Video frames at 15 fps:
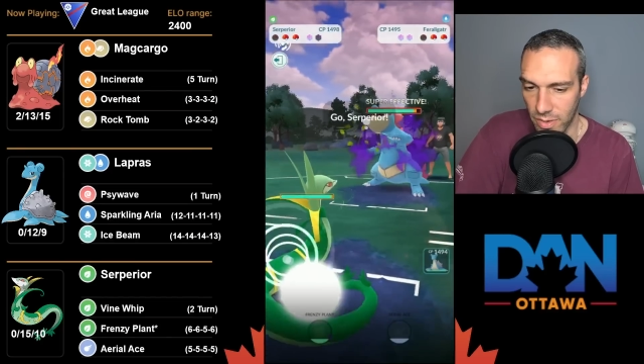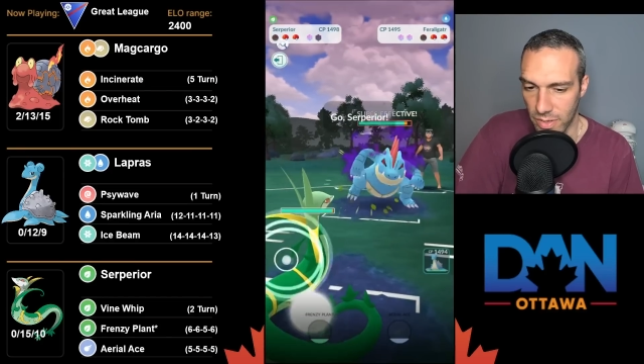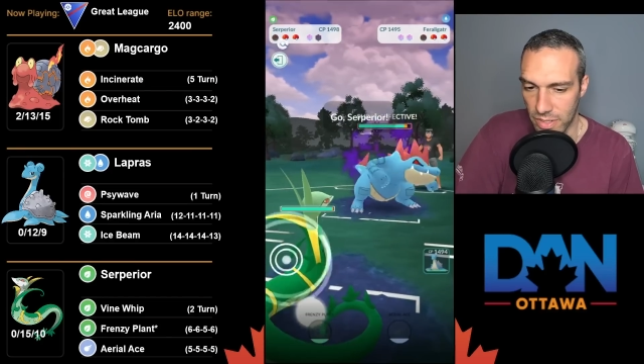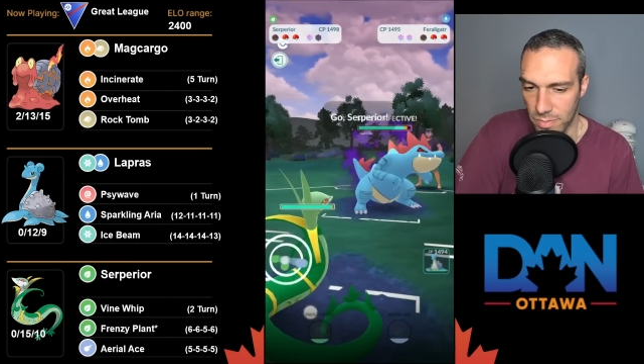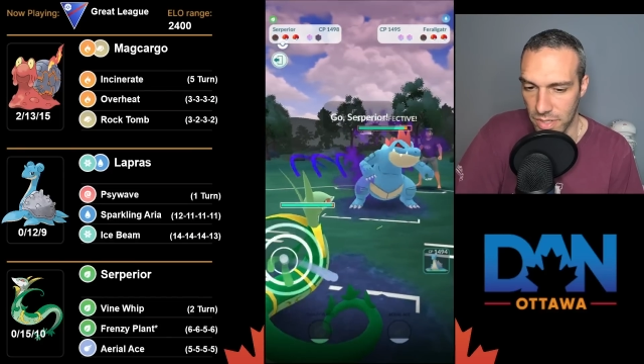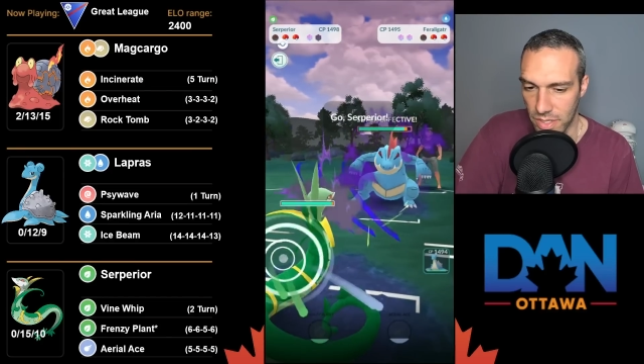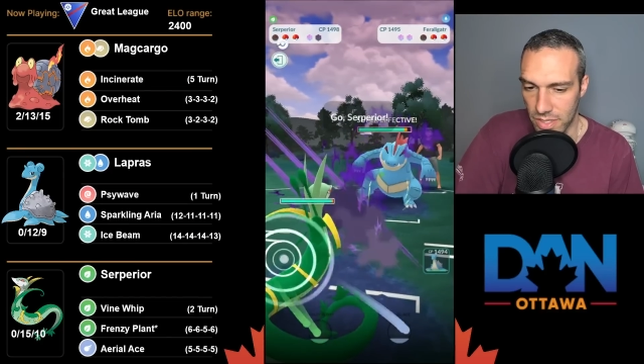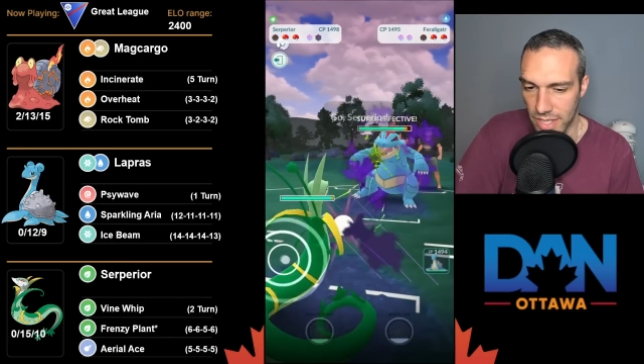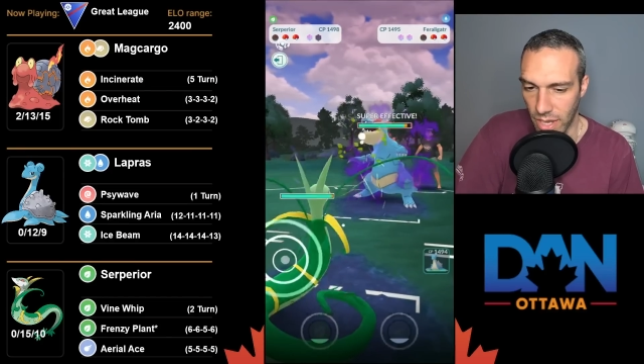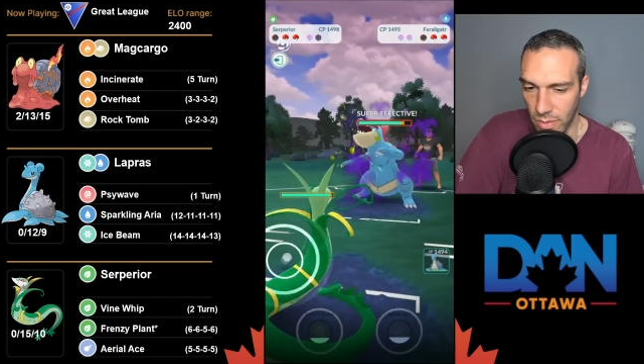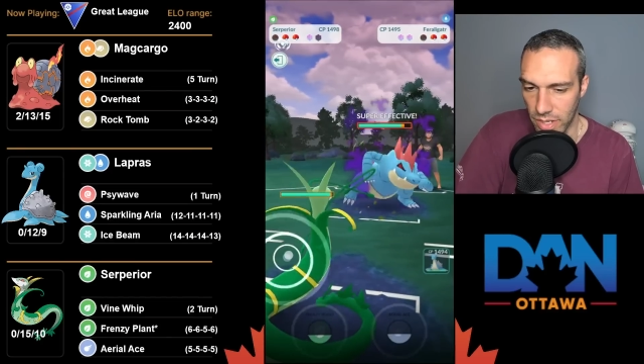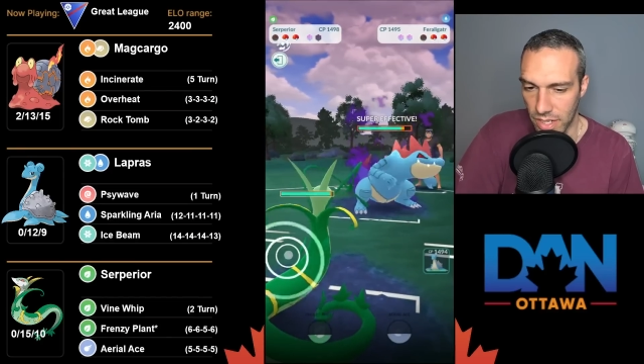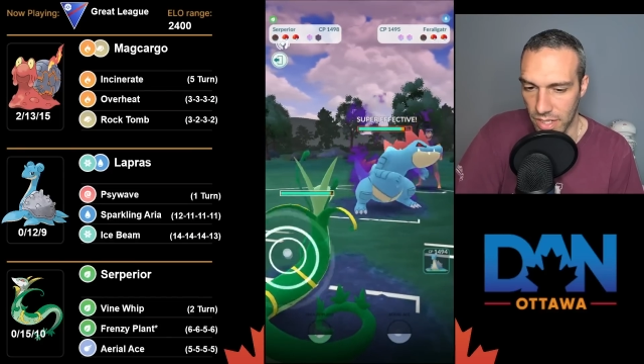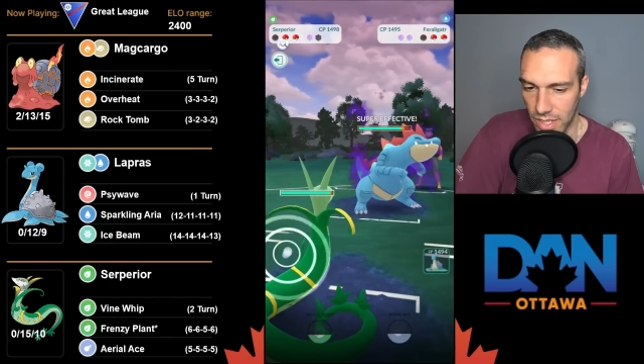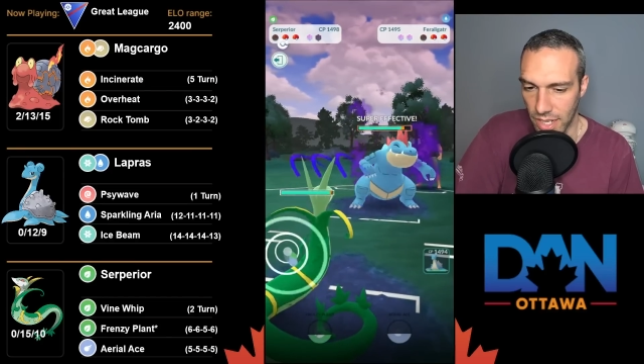which means now we
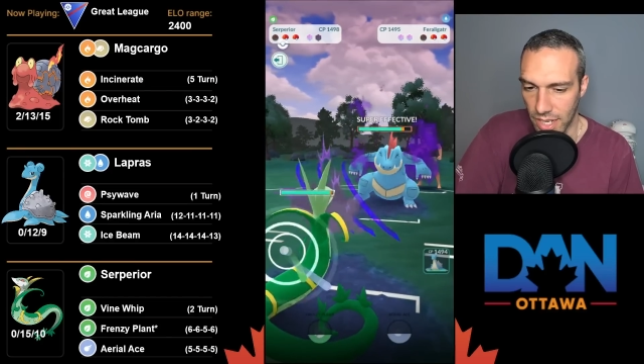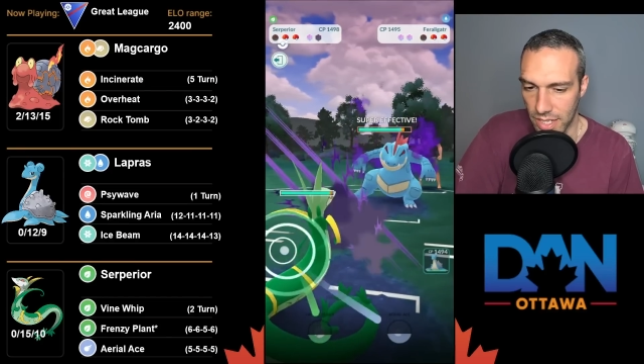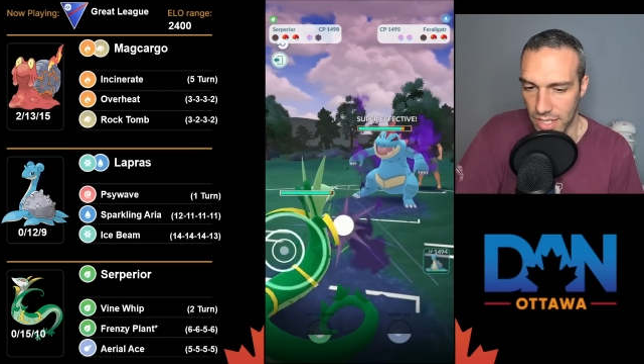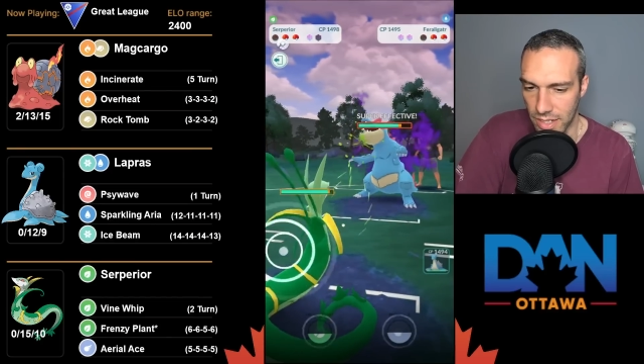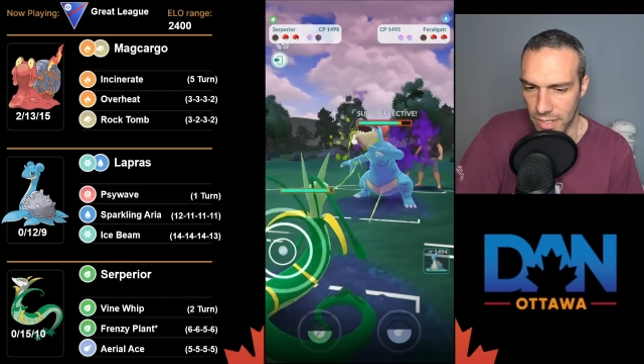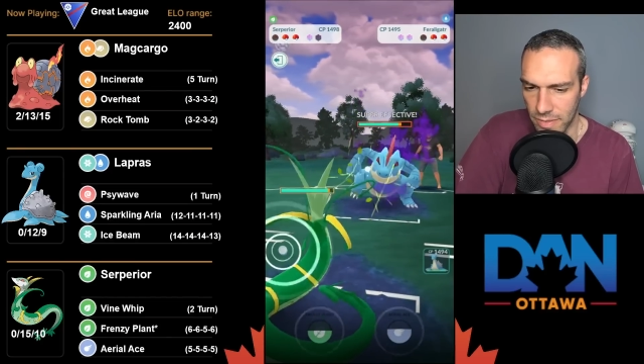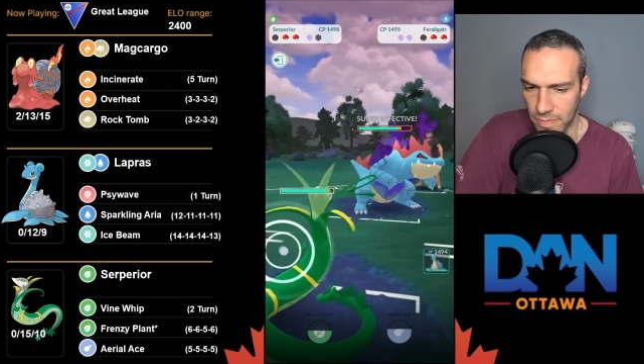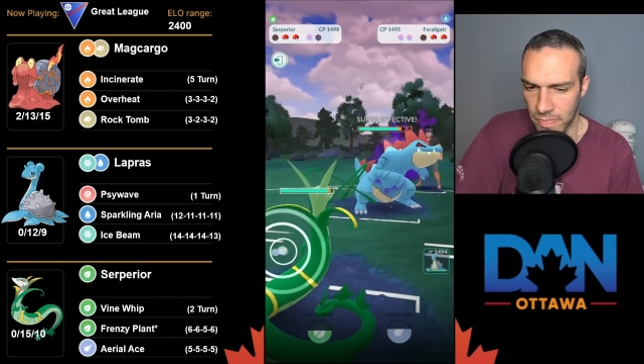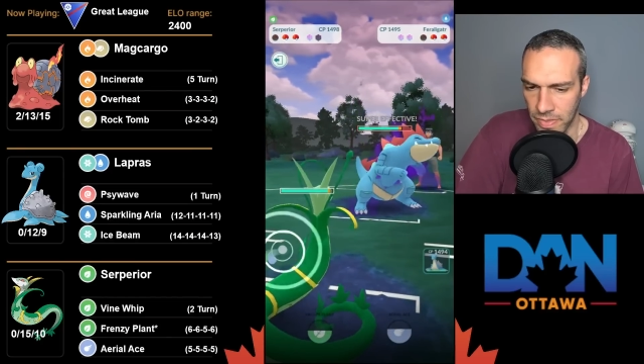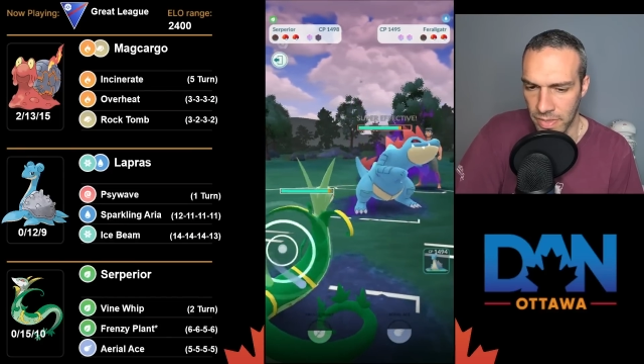can align here.